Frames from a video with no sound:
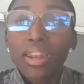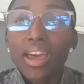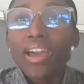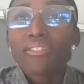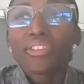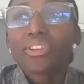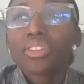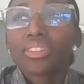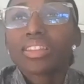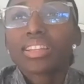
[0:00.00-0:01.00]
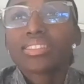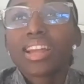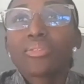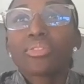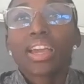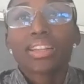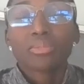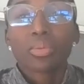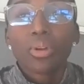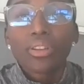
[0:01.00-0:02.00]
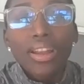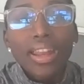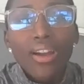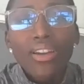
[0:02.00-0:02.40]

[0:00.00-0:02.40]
but I feel that's not really as important right now.